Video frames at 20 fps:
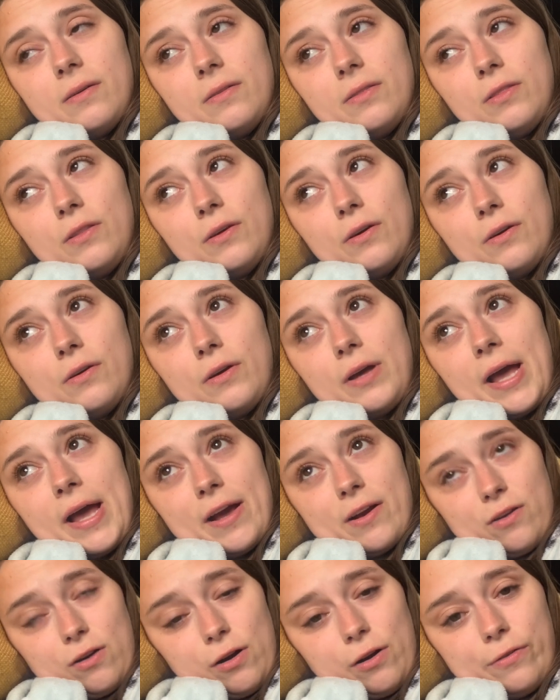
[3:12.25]
the
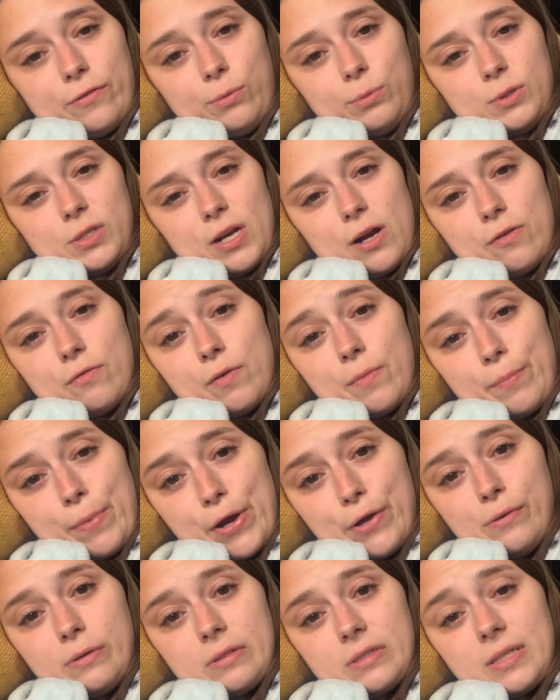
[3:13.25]
aircraft was at a
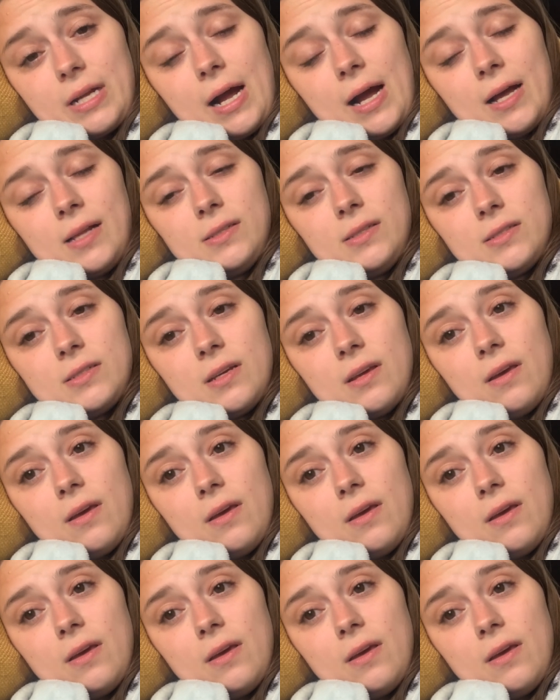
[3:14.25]
remote stand,